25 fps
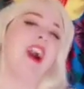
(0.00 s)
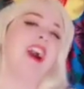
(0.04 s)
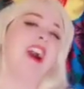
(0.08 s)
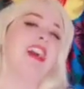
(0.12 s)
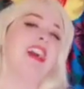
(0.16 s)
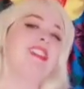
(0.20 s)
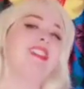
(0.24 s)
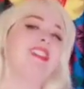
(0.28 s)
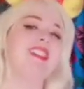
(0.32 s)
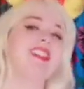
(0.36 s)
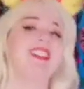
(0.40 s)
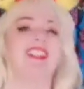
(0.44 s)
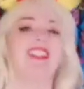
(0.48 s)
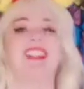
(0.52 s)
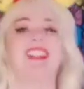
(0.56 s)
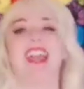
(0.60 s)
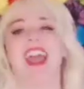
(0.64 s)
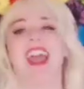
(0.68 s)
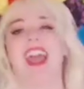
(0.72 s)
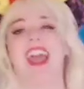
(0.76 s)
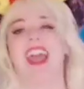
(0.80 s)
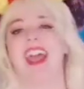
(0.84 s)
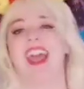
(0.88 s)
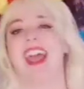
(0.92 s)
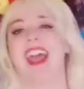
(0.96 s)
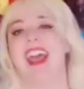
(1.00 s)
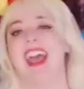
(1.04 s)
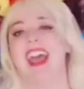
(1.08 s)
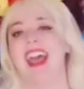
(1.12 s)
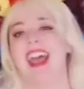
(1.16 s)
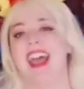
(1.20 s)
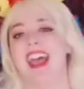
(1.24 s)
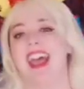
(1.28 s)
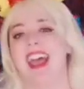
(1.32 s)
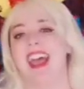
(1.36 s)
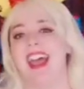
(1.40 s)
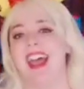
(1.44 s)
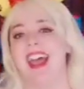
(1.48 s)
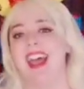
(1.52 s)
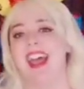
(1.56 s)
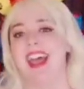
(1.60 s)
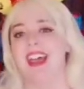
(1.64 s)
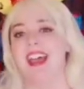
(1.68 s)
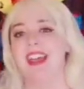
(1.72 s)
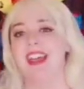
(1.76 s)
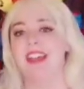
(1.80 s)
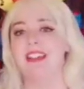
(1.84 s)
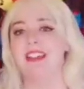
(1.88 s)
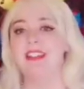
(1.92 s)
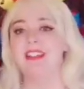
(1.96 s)
the
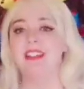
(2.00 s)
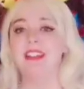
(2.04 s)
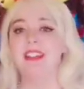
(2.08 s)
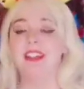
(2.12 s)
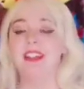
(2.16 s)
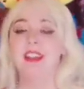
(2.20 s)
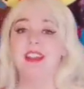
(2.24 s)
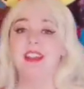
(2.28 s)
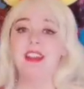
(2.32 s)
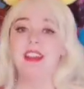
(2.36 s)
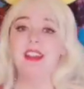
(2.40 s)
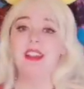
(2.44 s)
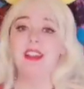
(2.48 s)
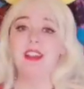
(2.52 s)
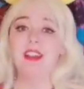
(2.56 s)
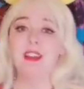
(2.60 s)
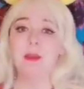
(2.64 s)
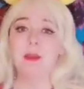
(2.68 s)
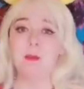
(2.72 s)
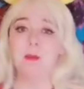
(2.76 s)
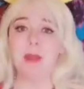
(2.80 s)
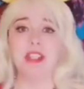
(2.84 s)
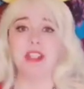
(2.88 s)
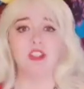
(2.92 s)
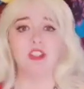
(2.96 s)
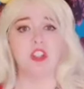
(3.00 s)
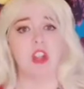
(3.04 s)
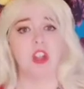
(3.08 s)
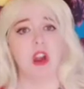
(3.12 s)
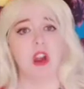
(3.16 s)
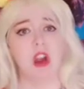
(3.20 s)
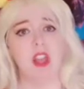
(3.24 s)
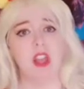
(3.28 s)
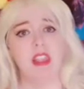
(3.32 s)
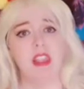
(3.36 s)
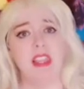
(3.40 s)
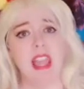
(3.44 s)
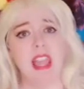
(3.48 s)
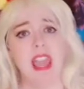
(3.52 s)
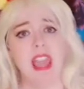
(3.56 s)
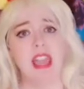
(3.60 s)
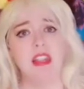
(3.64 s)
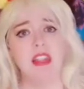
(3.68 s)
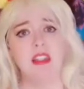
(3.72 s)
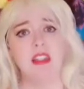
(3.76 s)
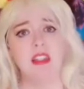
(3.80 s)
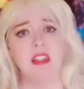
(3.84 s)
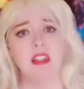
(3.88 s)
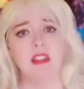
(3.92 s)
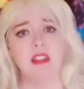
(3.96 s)
sand? Betcha on land,
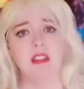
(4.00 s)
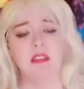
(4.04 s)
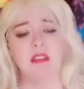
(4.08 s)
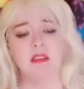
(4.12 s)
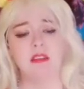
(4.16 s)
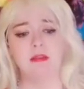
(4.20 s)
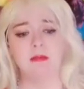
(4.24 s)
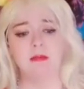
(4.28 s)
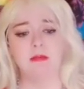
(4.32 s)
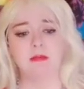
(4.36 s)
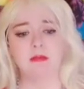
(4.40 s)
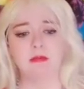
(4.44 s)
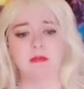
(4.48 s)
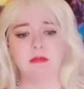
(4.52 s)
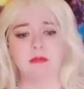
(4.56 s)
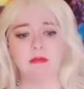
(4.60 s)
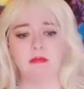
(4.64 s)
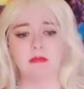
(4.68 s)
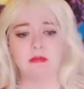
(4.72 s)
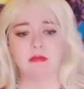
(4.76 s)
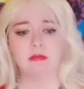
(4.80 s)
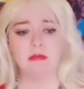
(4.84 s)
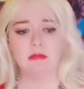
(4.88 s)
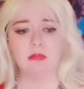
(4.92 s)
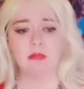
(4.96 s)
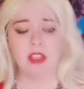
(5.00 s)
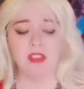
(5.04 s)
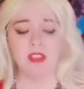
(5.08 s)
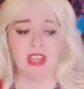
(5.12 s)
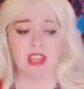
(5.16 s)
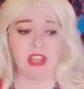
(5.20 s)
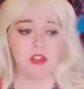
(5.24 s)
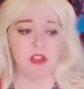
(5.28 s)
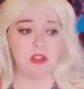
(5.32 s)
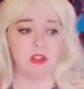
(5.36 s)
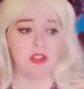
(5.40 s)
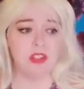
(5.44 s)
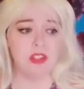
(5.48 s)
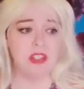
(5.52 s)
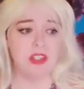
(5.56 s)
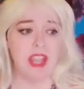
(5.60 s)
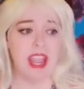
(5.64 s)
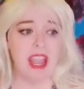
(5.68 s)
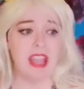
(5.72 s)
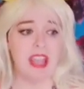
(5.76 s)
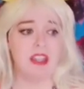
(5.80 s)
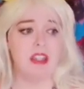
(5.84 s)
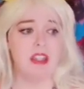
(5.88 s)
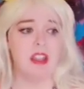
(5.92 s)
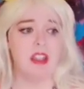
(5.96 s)
they understand,
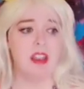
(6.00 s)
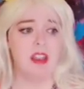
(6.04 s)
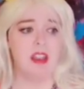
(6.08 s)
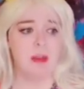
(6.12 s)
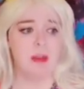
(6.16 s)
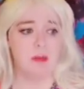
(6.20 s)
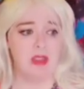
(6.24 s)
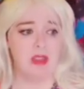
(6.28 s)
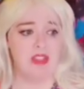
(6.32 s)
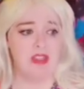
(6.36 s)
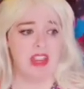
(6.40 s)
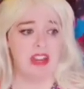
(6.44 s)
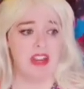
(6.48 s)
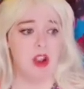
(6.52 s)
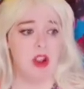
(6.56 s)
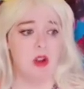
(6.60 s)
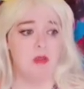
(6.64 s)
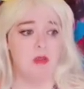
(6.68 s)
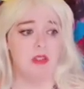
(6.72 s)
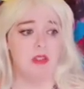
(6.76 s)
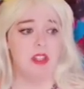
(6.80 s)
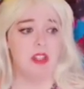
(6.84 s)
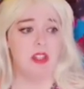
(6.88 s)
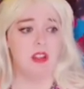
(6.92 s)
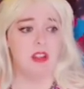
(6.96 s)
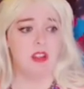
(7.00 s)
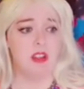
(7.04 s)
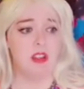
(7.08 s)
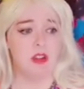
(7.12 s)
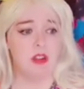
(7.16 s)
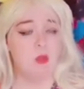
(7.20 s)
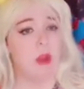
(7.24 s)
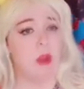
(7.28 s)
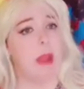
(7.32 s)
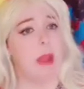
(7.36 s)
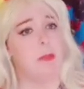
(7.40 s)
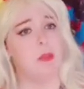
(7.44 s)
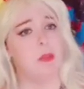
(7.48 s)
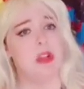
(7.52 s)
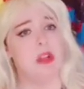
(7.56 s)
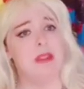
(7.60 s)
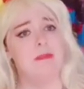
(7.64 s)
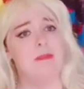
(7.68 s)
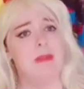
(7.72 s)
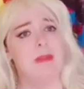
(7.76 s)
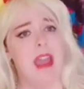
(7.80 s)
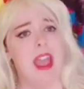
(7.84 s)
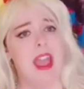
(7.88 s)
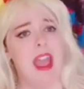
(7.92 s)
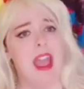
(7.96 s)
but they don't
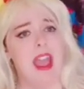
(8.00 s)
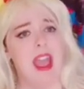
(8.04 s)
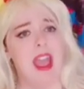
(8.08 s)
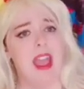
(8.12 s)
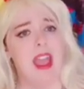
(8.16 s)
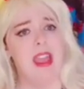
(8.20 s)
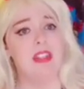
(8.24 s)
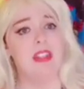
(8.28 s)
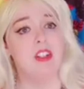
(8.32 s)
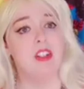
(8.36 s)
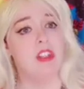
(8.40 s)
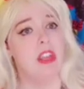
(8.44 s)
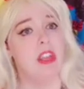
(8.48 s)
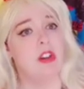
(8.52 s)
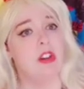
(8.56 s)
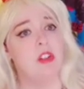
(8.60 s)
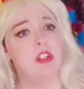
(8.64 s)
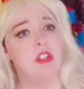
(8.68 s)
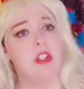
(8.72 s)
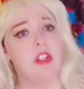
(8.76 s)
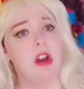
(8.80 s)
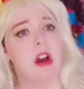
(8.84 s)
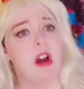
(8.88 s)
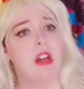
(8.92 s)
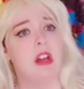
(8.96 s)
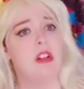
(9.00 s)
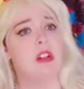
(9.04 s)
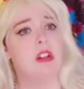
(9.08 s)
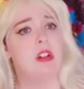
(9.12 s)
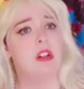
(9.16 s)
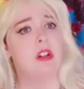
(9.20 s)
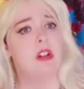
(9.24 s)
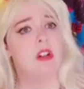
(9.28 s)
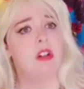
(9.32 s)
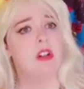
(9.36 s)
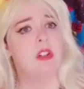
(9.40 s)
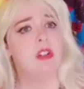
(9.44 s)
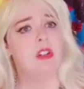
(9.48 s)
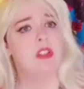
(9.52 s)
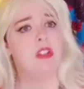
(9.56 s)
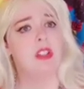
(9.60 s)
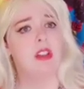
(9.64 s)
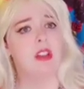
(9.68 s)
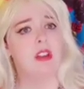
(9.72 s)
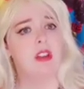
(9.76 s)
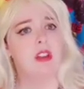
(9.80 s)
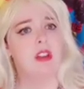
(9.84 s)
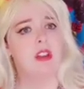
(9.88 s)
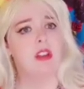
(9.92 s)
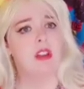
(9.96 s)
reprimand their daughters.
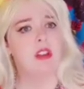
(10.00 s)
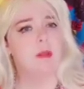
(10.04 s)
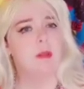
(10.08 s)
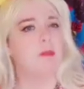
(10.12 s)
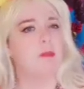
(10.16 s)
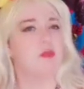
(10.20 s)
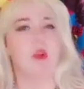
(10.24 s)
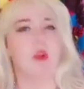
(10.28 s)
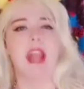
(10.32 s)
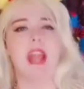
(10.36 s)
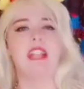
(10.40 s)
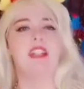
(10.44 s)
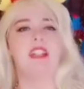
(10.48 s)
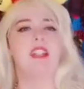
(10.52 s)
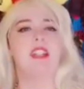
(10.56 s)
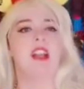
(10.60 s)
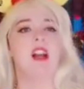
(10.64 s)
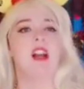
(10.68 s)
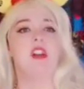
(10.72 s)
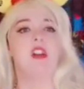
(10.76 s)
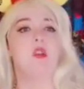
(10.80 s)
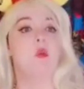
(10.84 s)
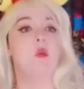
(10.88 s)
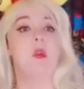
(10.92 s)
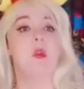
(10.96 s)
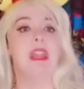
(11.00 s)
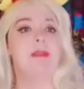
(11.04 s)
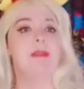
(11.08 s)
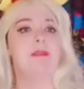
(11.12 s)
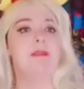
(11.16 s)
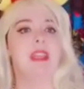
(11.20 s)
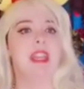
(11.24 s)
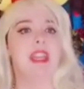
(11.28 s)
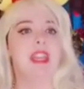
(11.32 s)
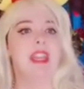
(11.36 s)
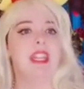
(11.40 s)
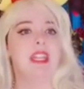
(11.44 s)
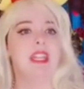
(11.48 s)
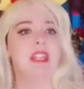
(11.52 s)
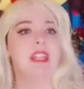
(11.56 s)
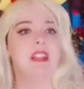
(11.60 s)
Bright young women,